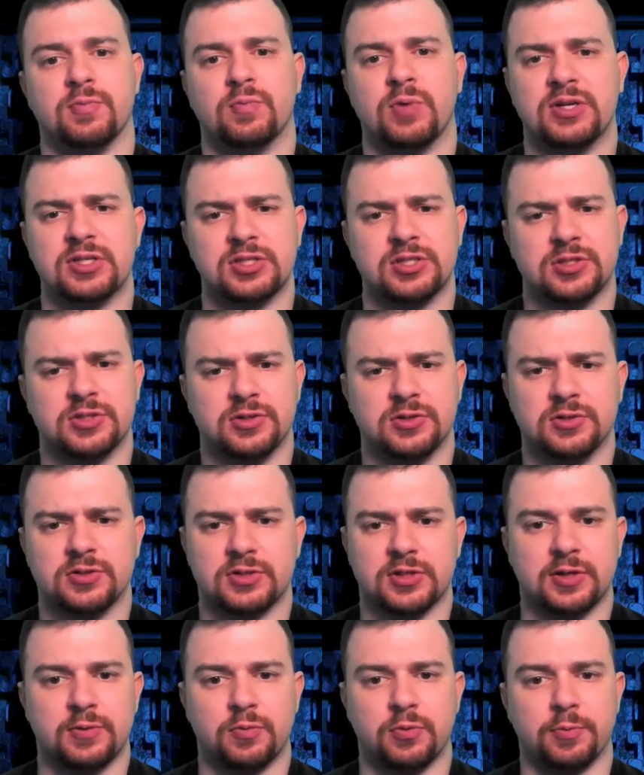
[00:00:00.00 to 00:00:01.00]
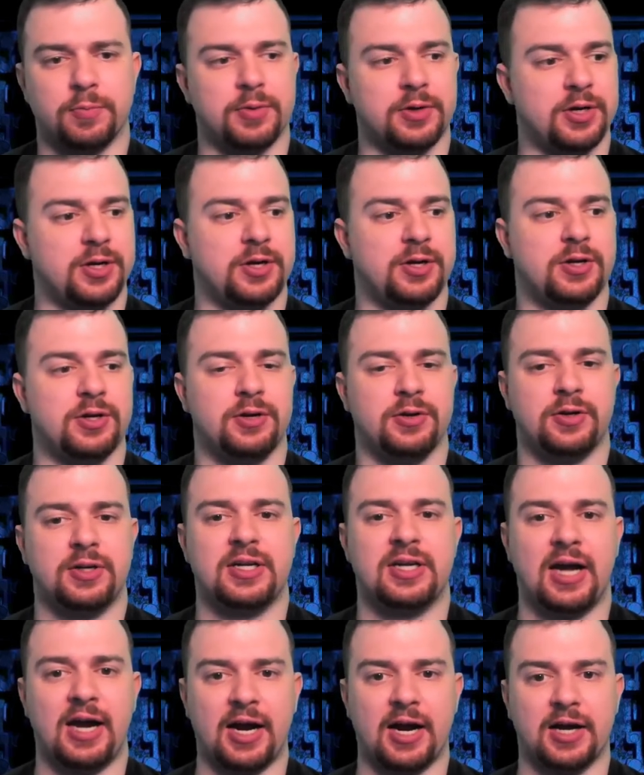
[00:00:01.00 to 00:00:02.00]
registers that would be
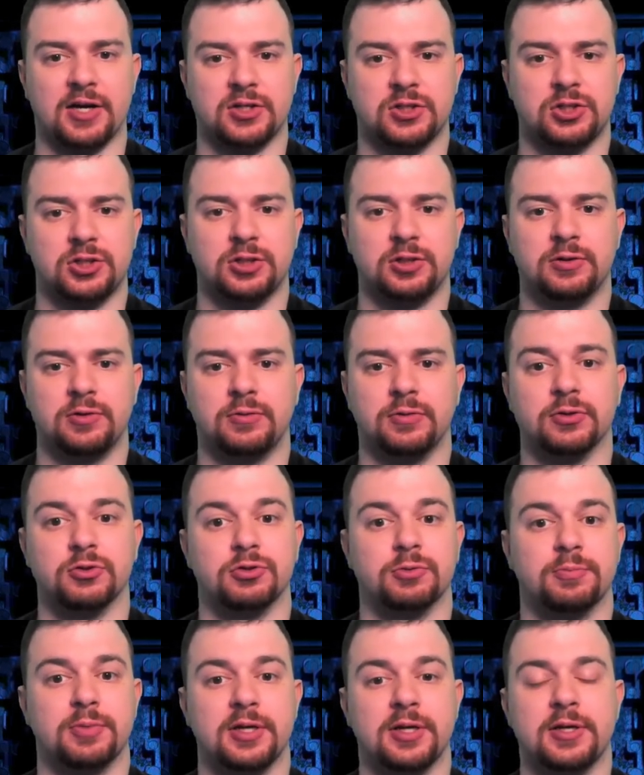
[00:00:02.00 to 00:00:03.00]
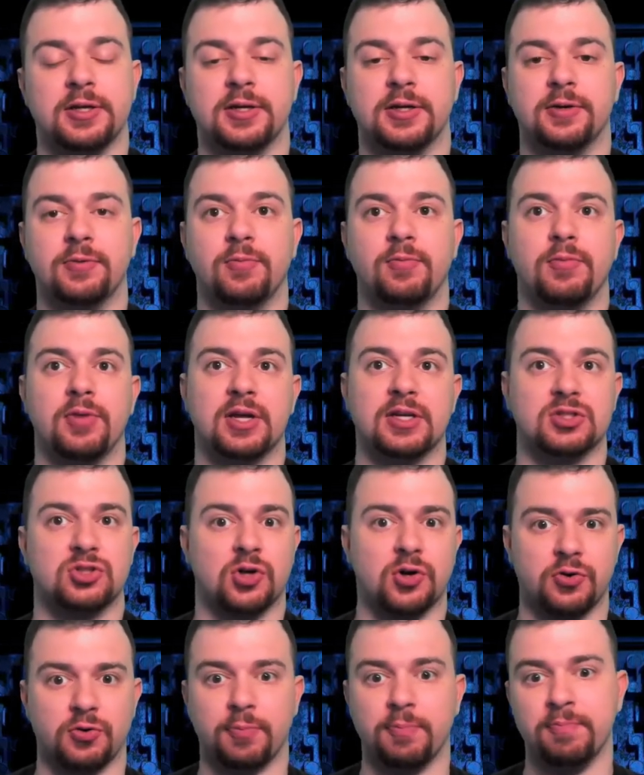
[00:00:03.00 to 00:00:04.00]
cache, which would be
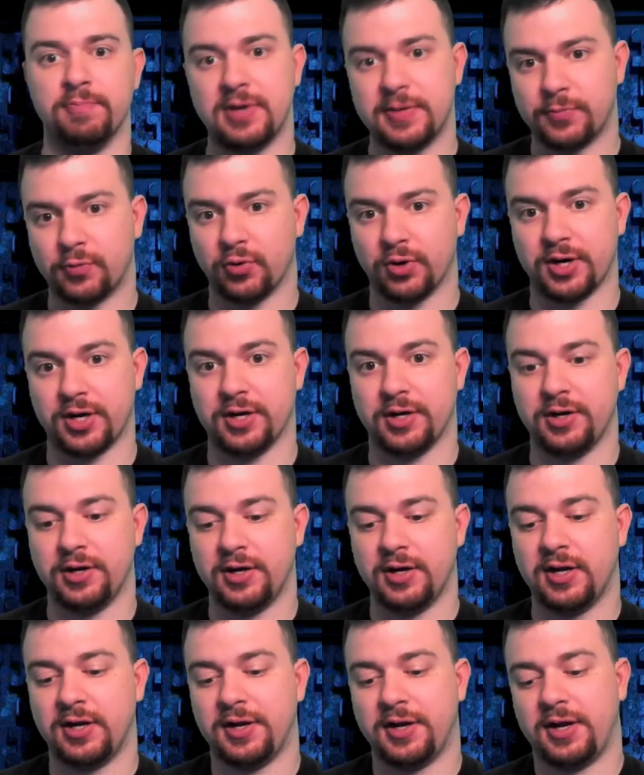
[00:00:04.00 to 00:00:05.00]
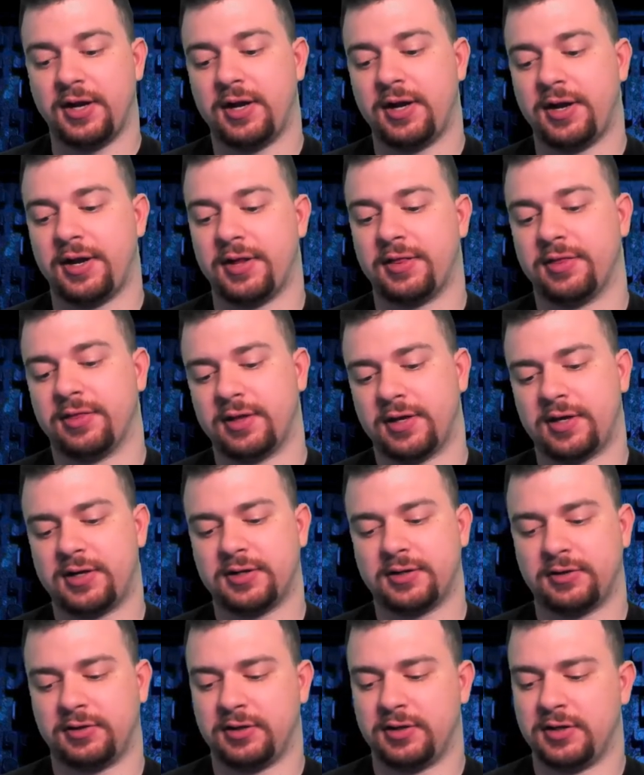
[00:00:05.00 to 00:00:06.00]
internal memory. And
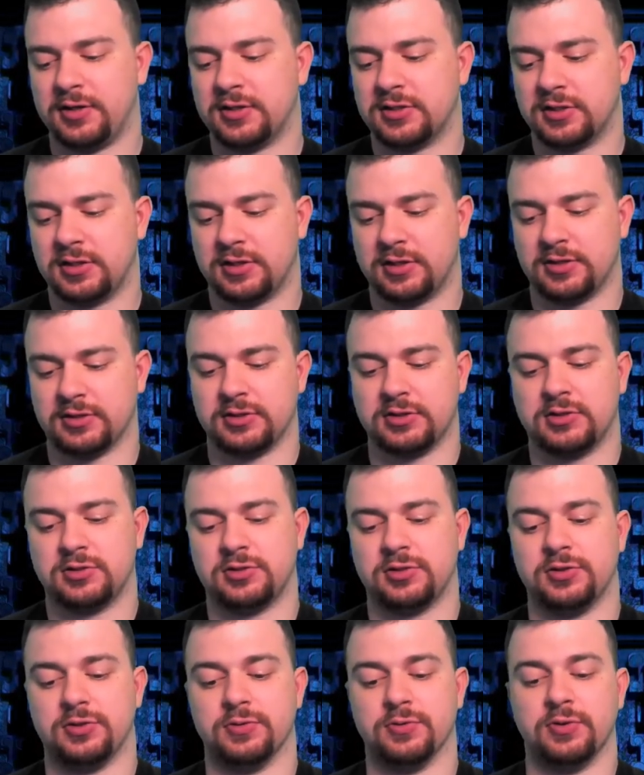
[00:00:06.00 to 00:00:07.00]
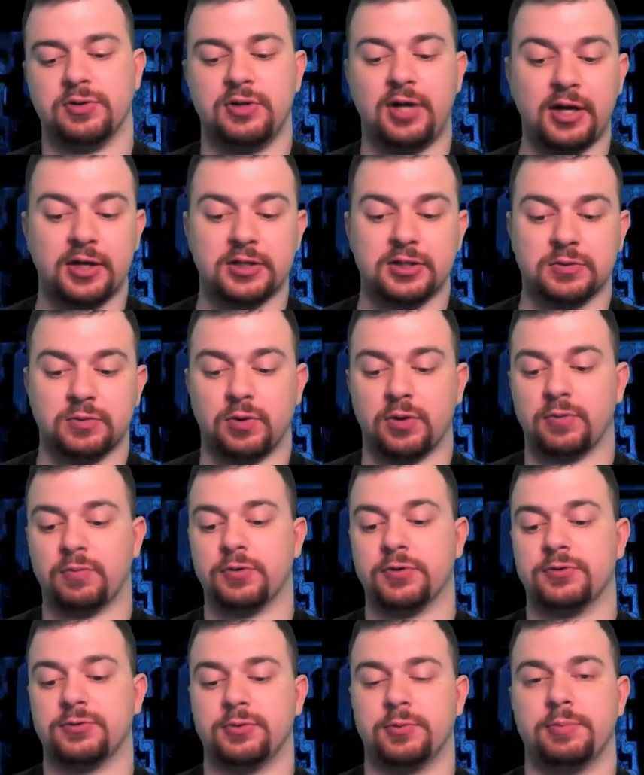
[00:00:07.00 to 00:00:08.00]
that leads us to the next one,
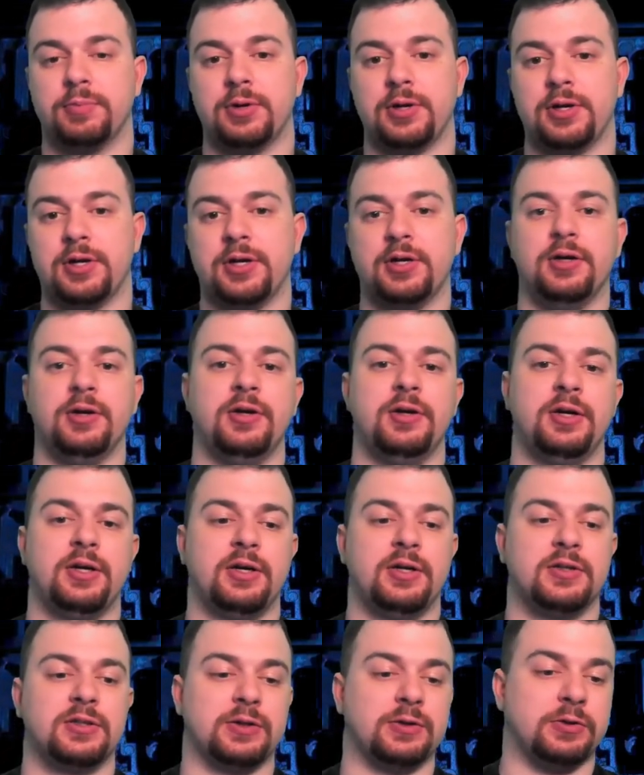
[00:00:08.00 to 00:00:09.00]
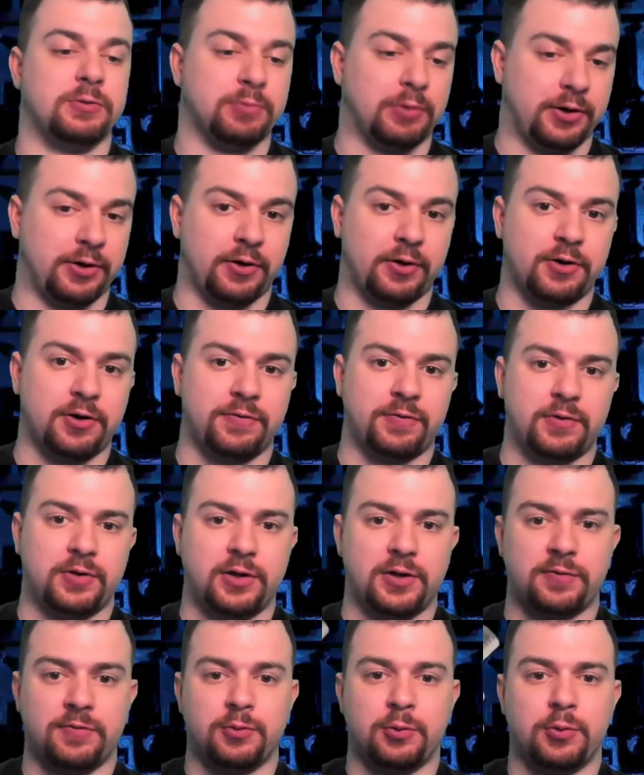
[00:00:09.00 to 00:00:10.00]
which would be, and you've probably heard of a
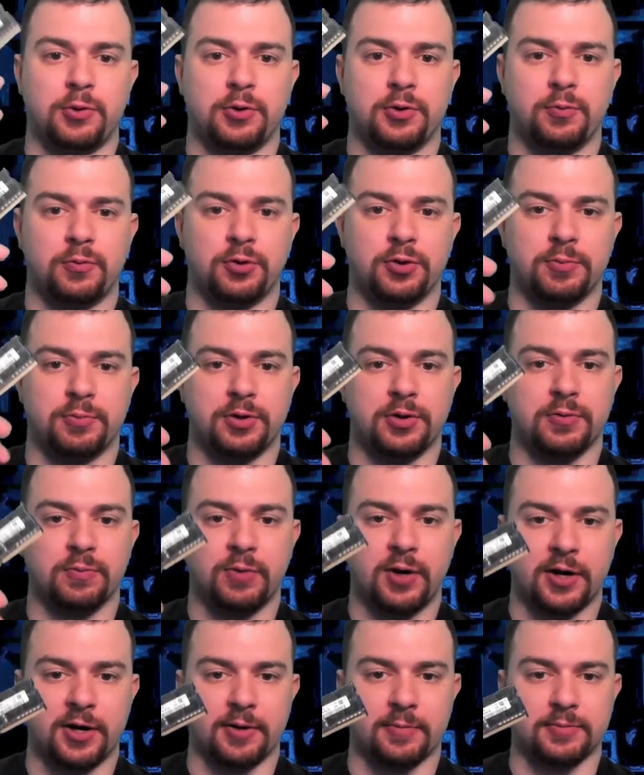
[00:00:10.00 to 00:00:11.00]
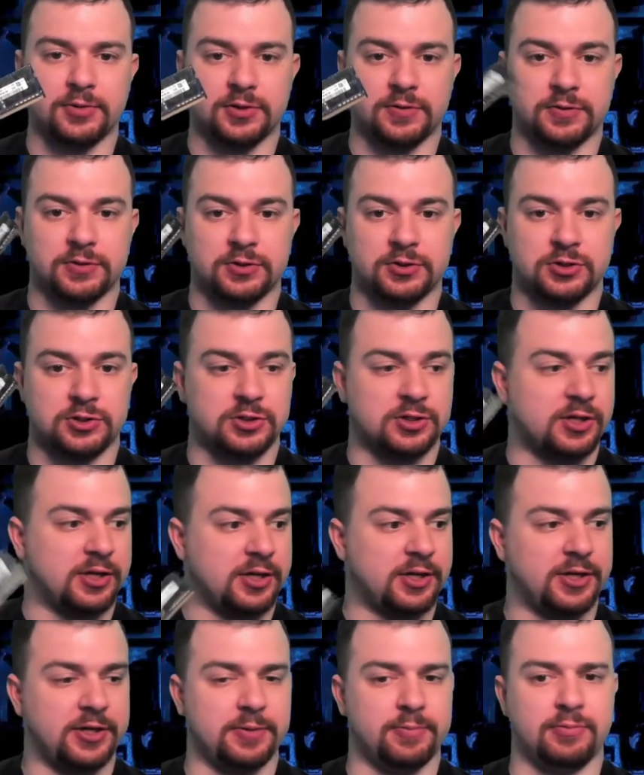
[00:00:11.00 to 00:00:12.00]
lot more, would be RAM. So this is just
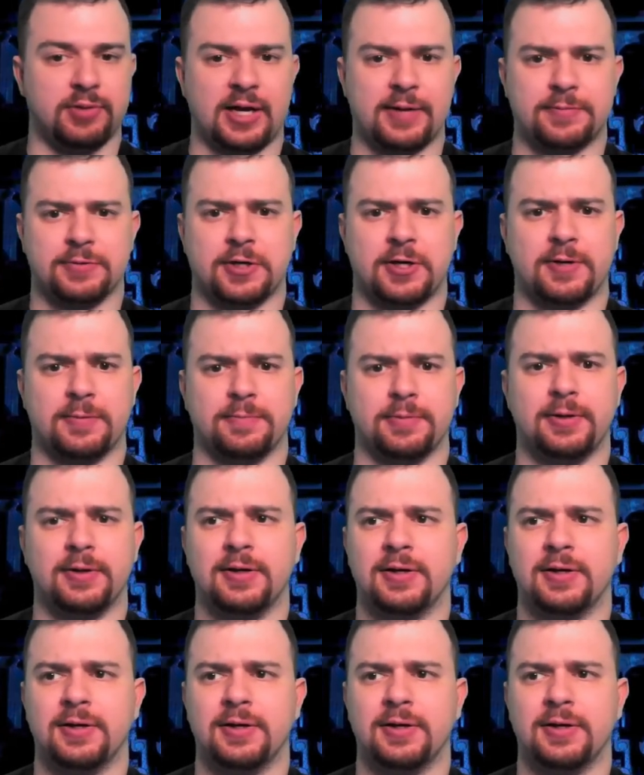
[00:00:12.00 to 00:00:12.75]
a laptop